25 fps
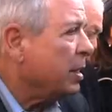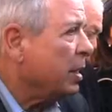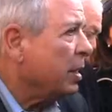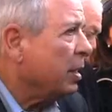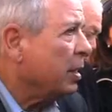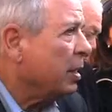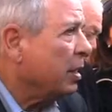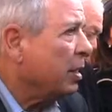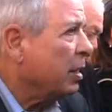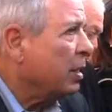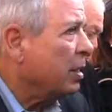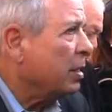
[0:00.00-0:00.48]

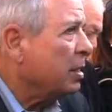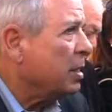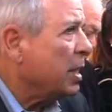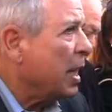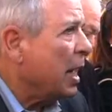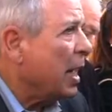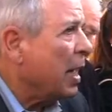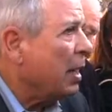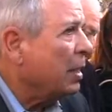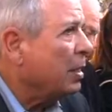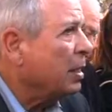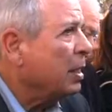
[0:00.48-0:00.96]
uh,
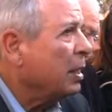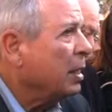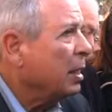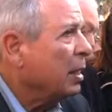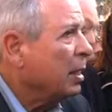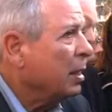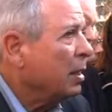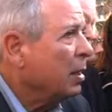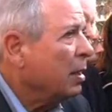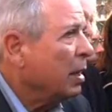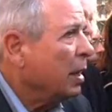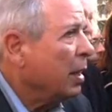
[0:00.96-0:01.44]
that
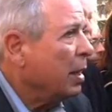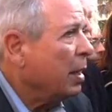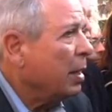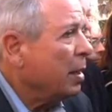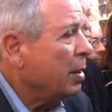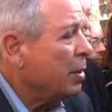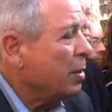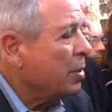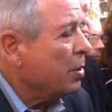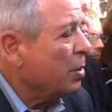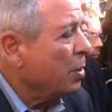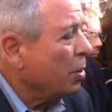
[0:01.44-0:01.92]

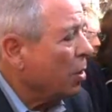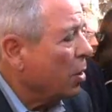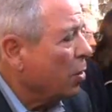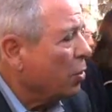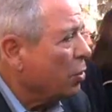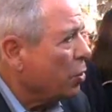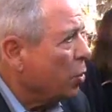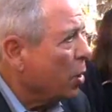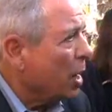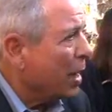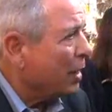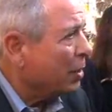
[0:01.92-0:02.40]
uh, you know
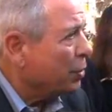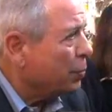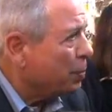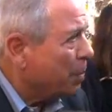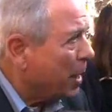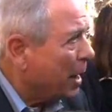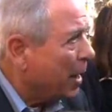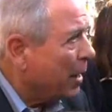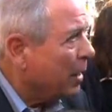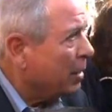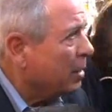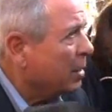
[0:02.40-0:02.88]
you
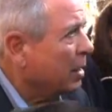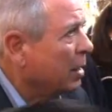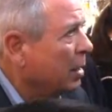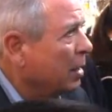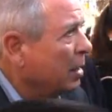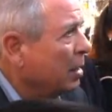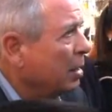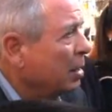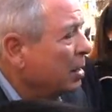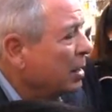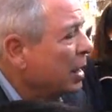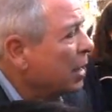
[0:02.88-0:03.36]
expect
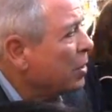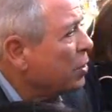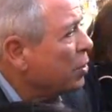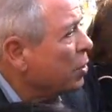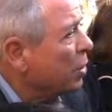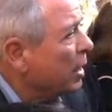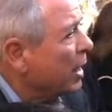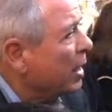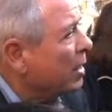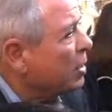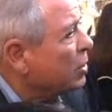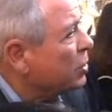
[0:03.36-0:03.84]
that you
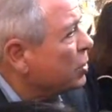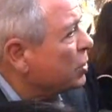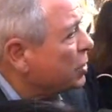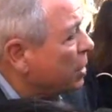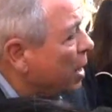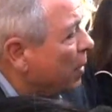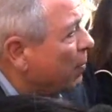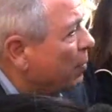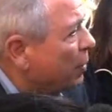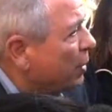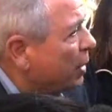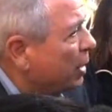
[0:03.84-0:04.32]
get
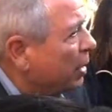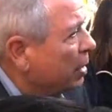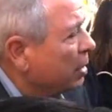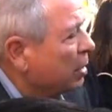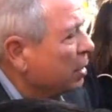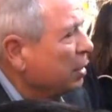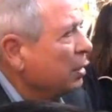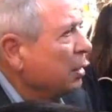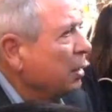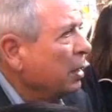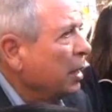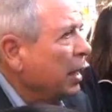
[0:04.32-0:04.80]
something
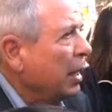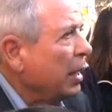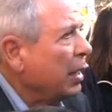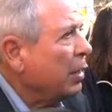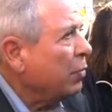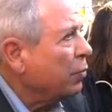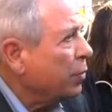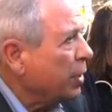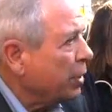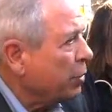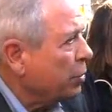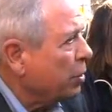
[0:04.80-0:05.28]

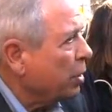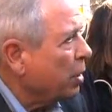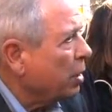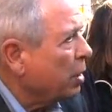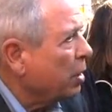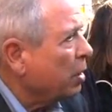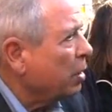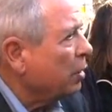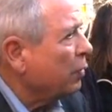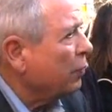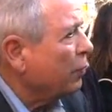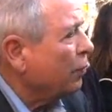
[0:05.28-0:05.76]
in
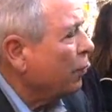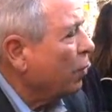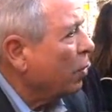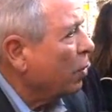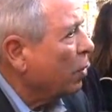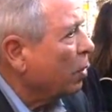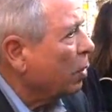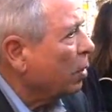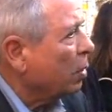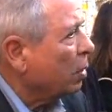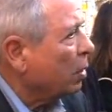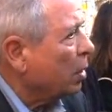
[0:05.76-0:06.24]
return
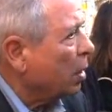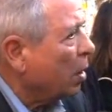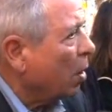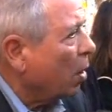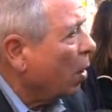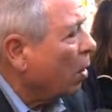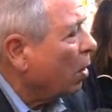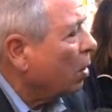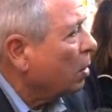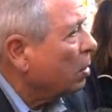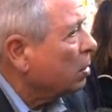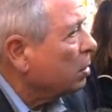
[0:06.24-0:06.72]
for
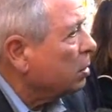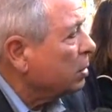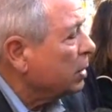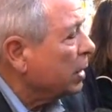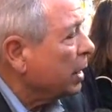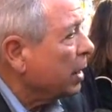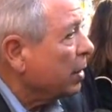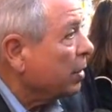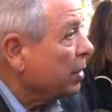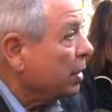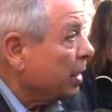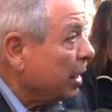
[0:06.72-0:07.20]
all
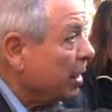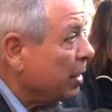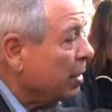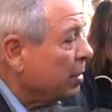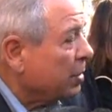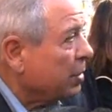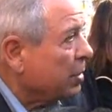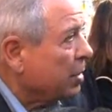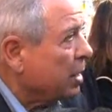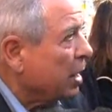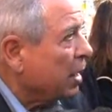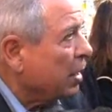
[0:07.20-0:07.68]
the
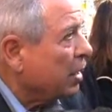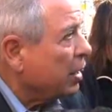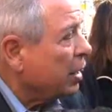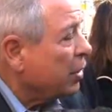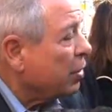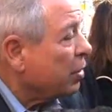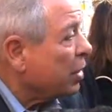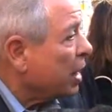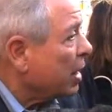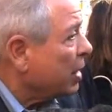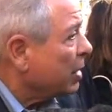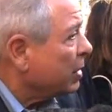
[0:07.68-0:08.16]
things that the
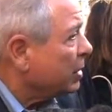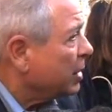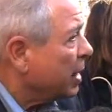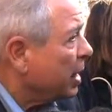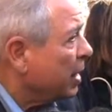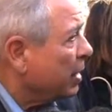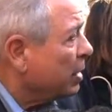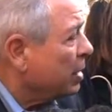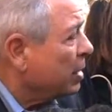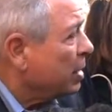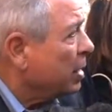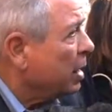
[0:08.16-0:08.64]
United
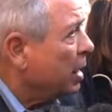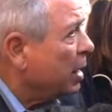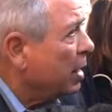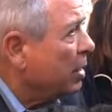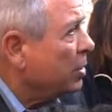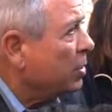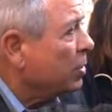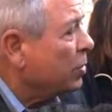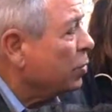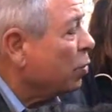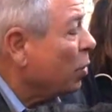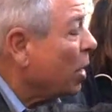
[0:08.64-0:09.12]
States
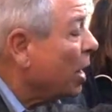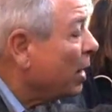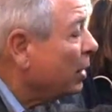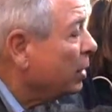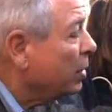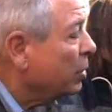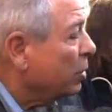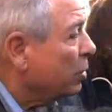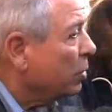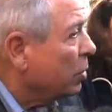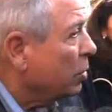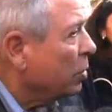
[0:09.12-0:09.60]
is trying
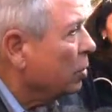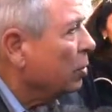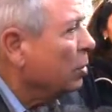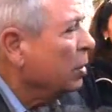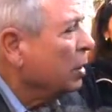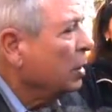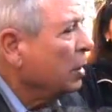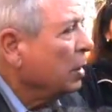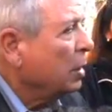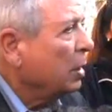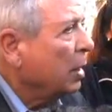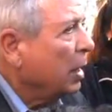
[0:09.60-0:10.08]
to do
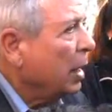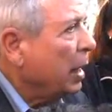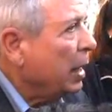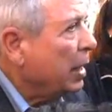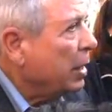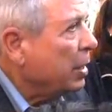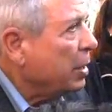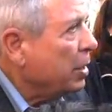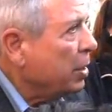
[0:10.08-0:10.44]
in